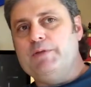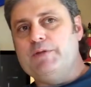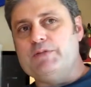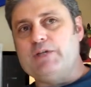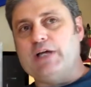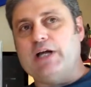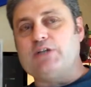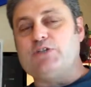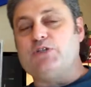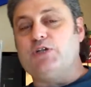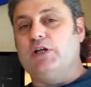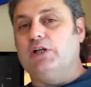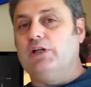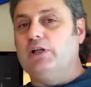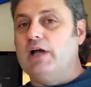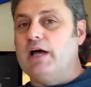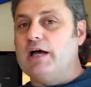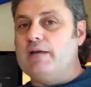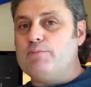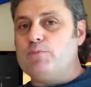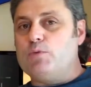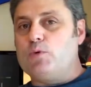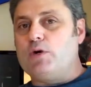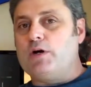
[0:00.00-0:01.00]
There's actually a
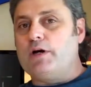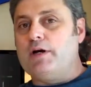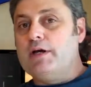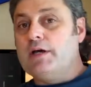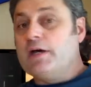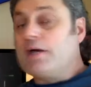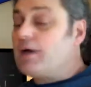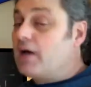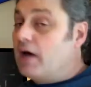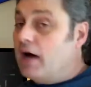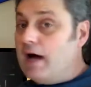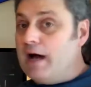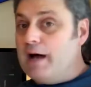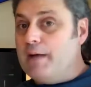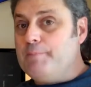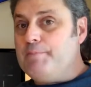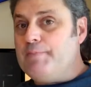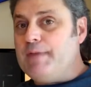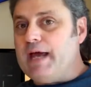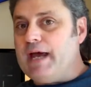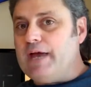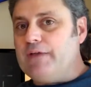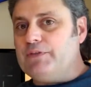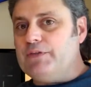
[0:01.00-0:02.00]
lot more
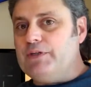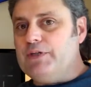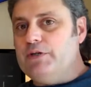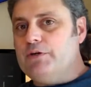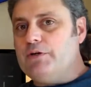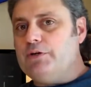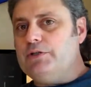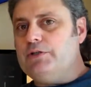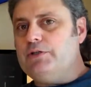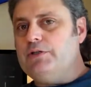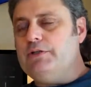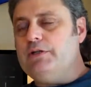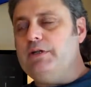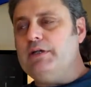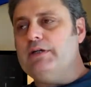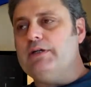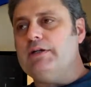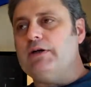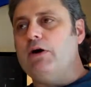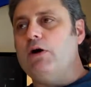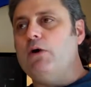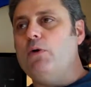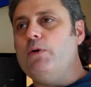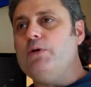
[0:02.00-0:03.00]
combat that you could do. You
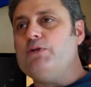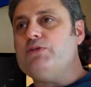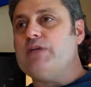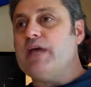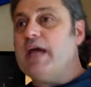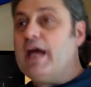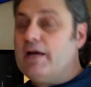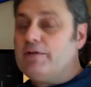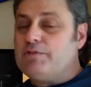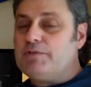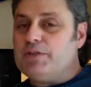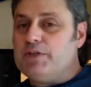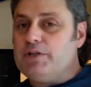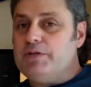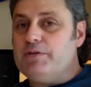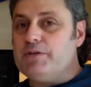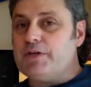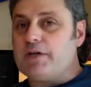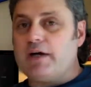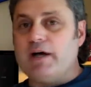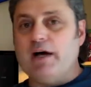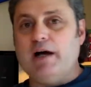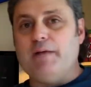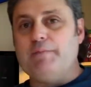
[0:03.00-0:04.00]
didn't always have to do
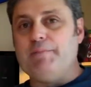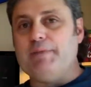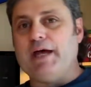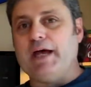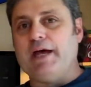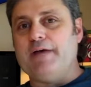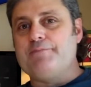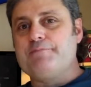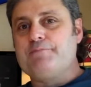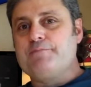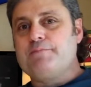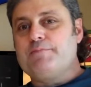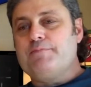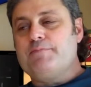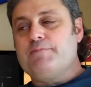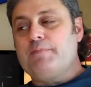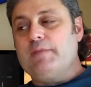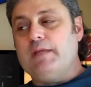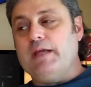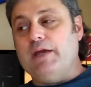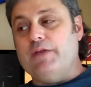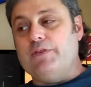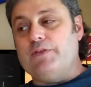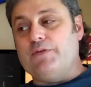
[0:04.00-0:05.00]
the combat
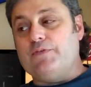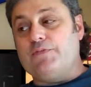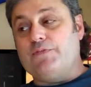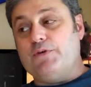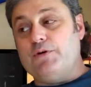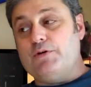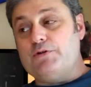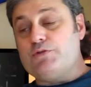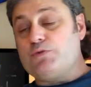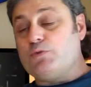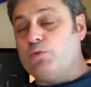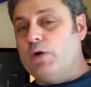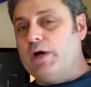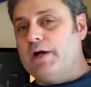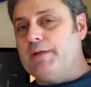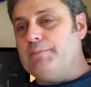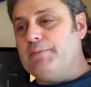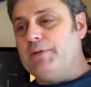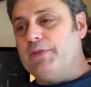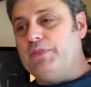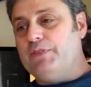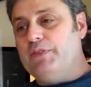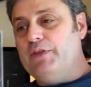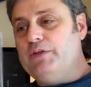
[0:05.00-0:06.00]
in the first one,
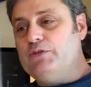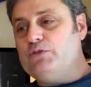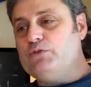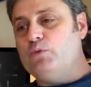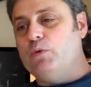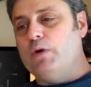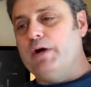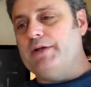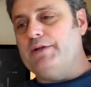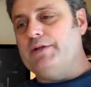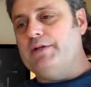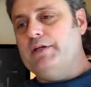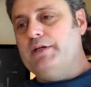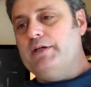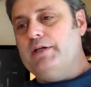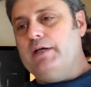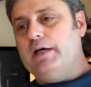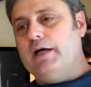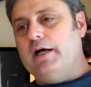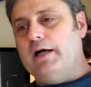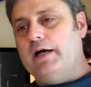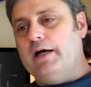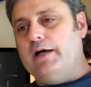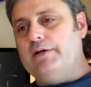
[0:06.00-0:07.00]
but this one,
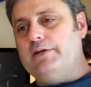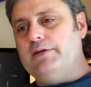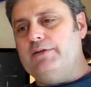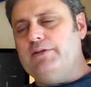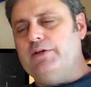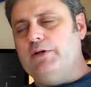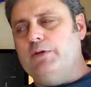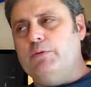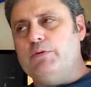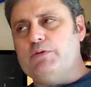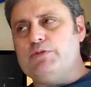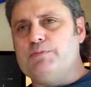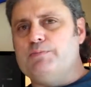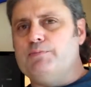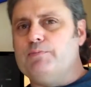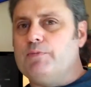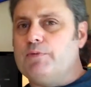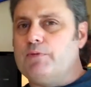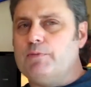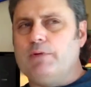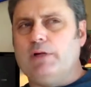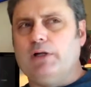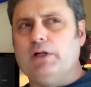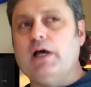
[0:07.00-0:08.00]
uh, it, it was
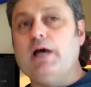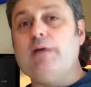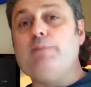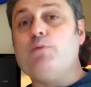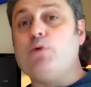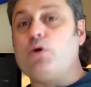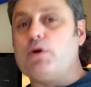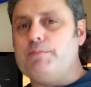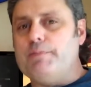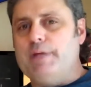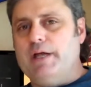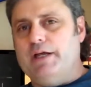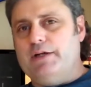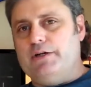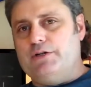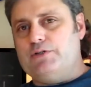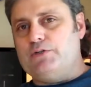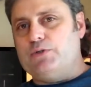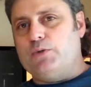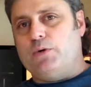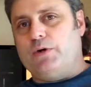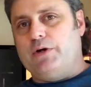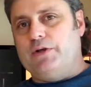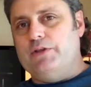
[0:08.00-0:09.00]
a lot more
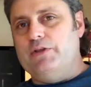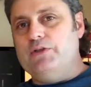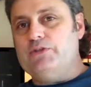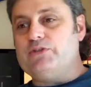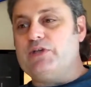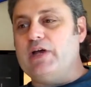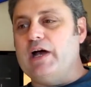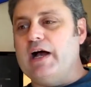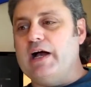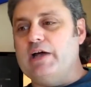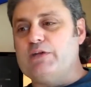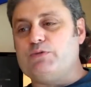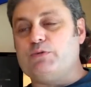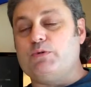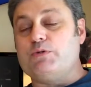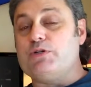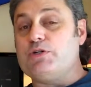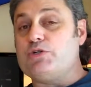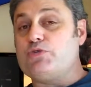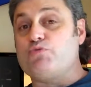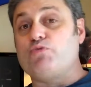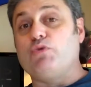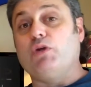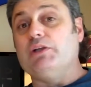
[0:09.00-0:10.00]
mandatory. These guys were
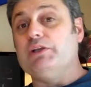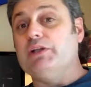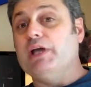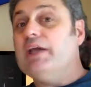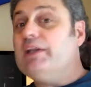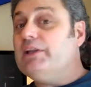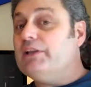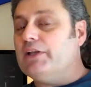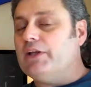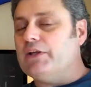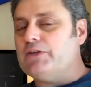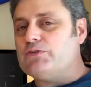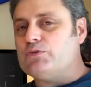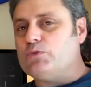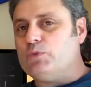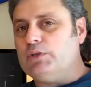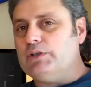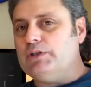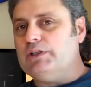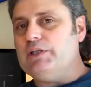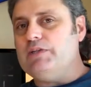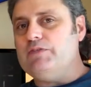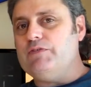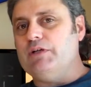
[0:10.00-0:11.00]
just relentless,
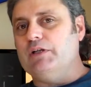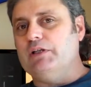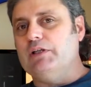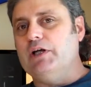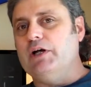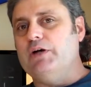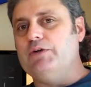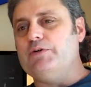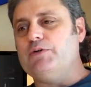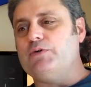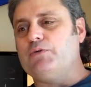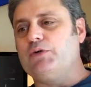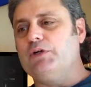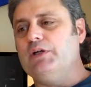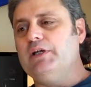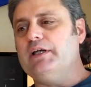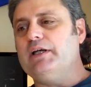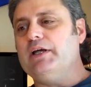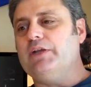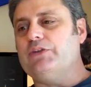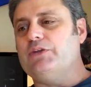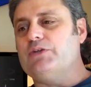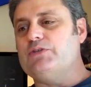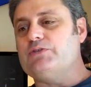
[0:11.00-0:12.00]
wouldn't leave you alone. You
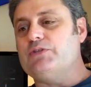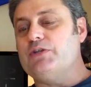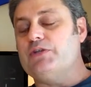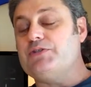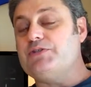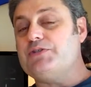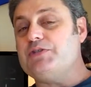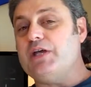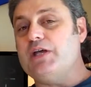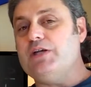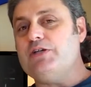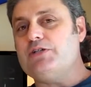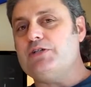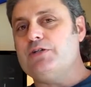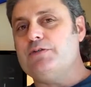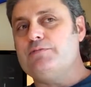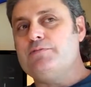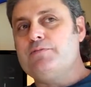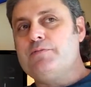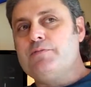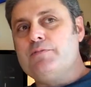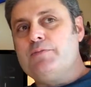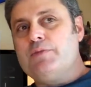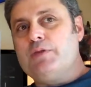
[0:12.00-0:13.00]
really get the
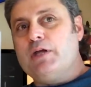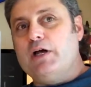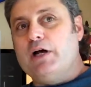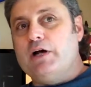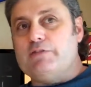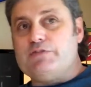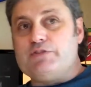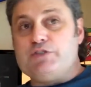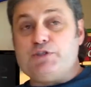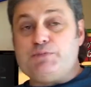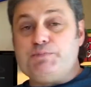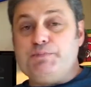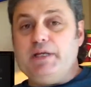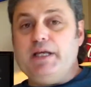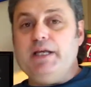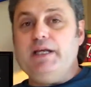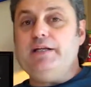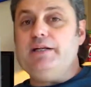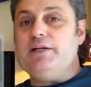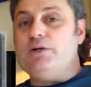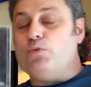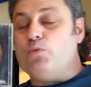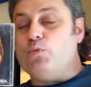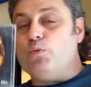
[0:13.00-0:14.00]
sensation of
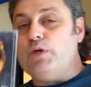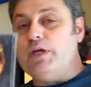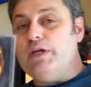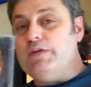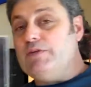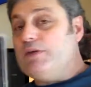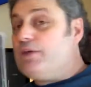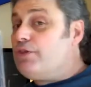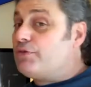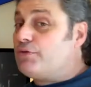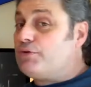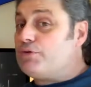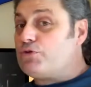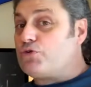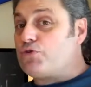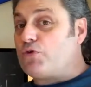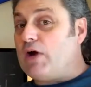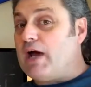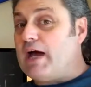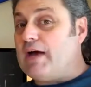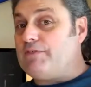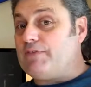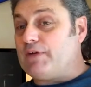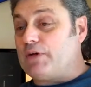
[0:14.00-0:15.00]
speed and weaving through
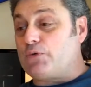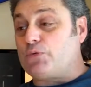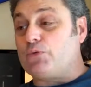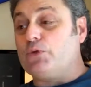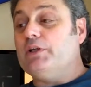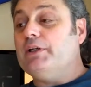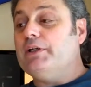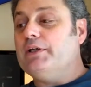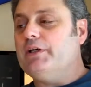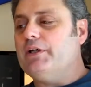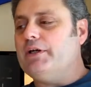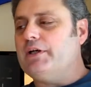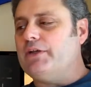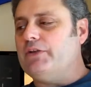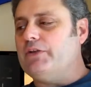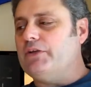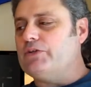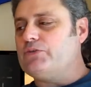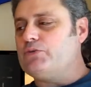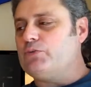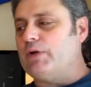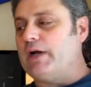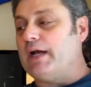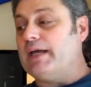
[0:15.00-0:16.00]
traffic really good in
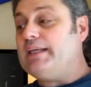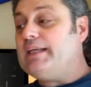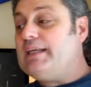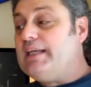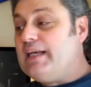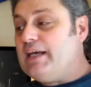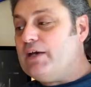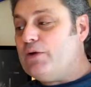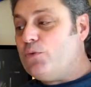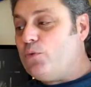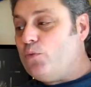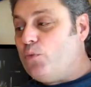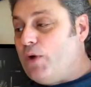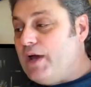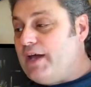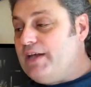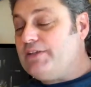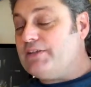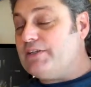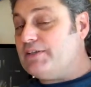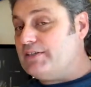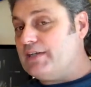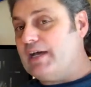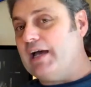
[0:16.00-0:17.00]
this one. I can't
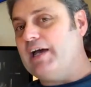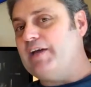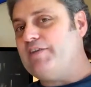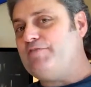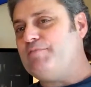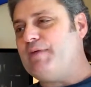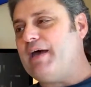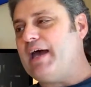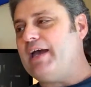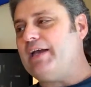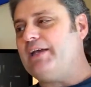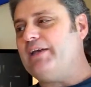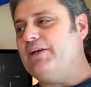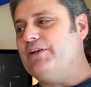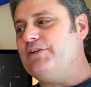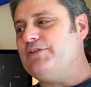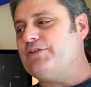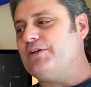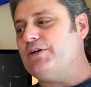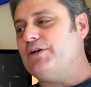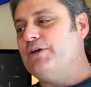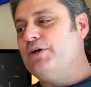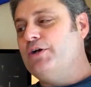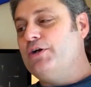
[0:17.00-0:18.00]
wait to dive back
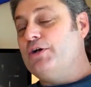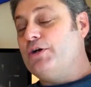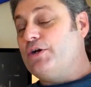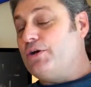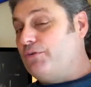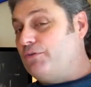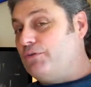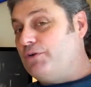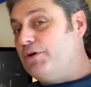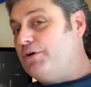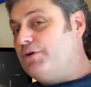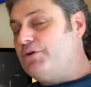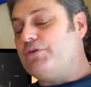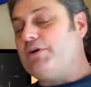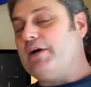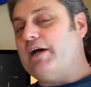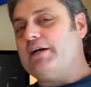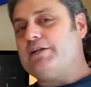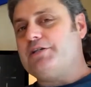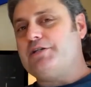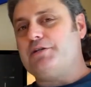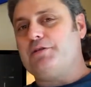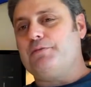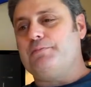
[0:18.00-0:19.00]
into Road
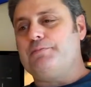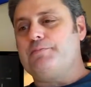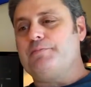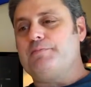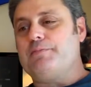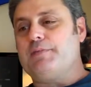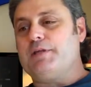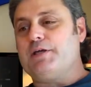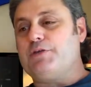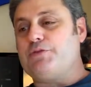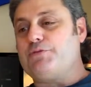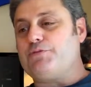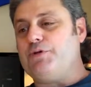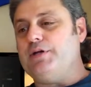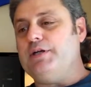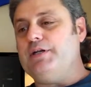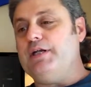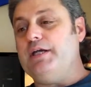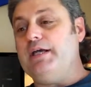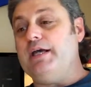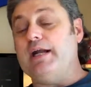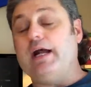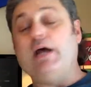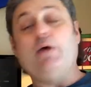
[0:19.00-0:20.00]
Rash three
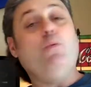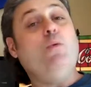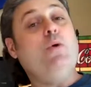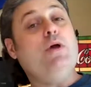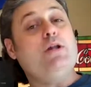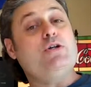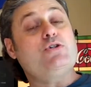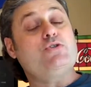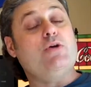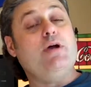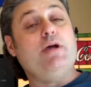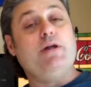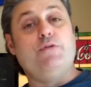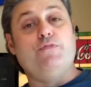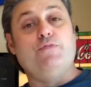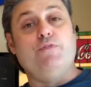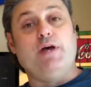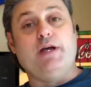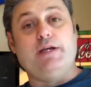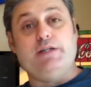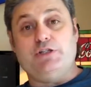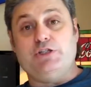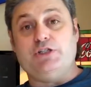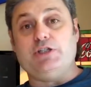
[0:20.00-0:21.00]
D, and I want to try to
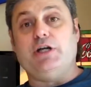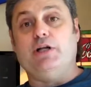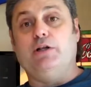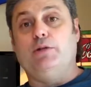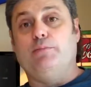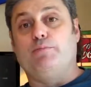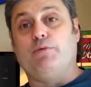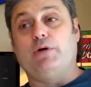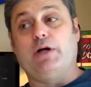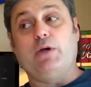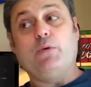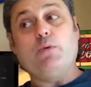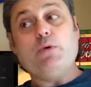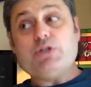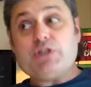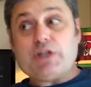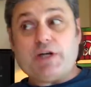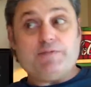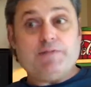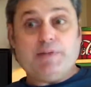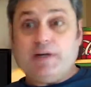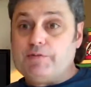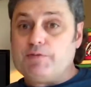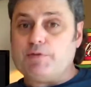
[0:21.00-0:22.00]
find Jailbreak, which
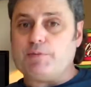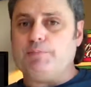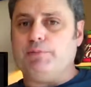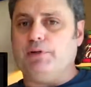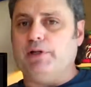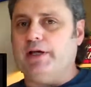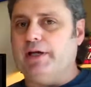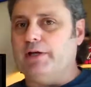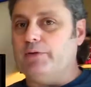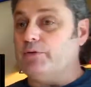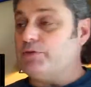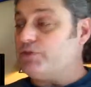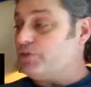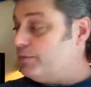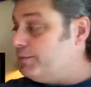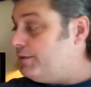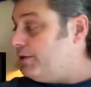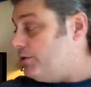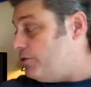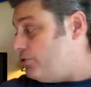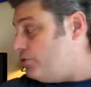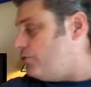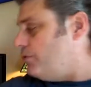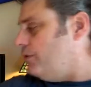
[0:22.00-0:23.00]
I've never played, which will
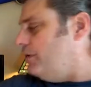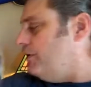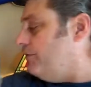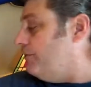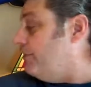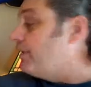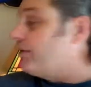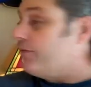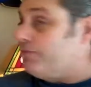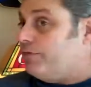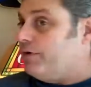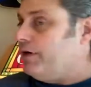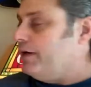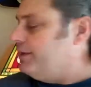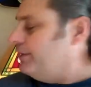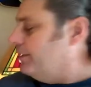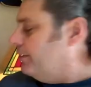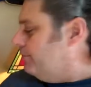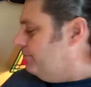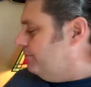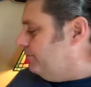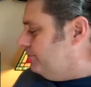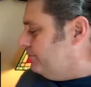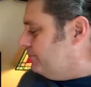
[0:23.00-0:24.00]
be a treat if I can find
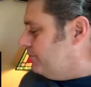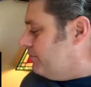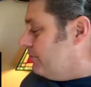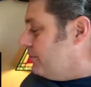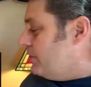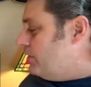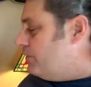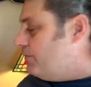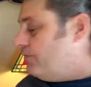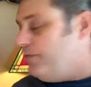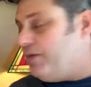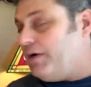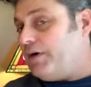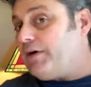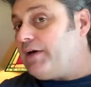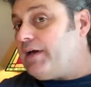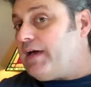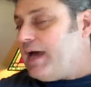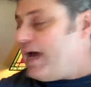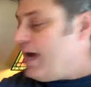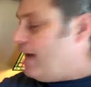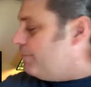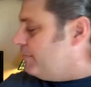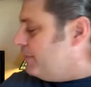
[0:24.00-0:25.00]
it. Very
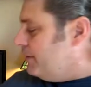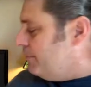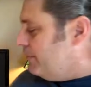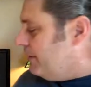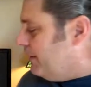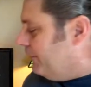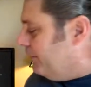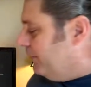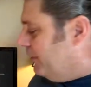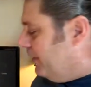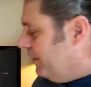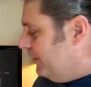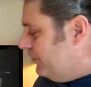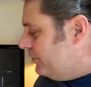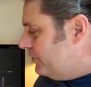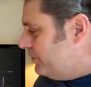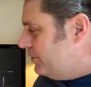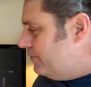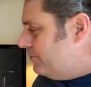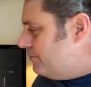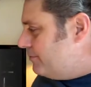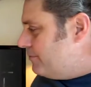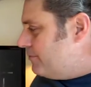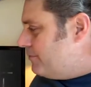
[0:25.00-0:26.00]
happy about
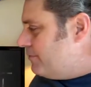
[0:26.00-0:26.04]
this.